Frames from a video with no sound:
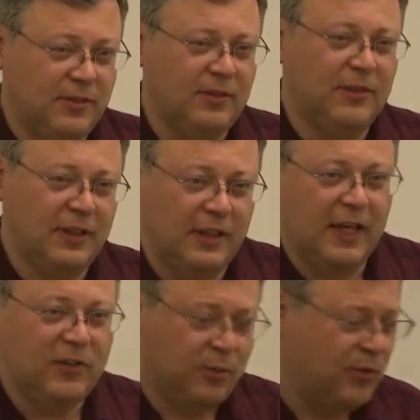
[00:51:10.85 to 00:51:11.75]
the
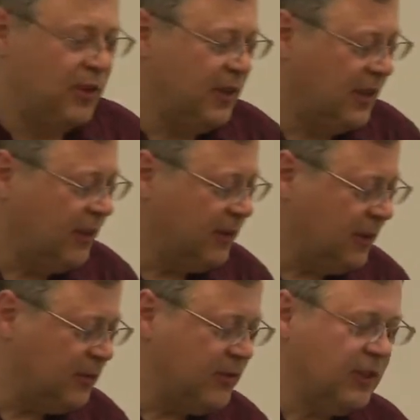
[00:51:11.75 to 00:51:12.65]
Egyptian
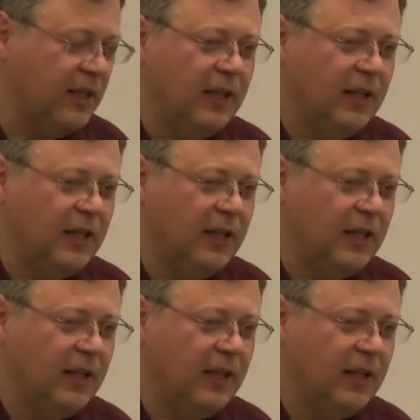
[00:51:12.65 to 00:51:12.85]
hieroglyphs.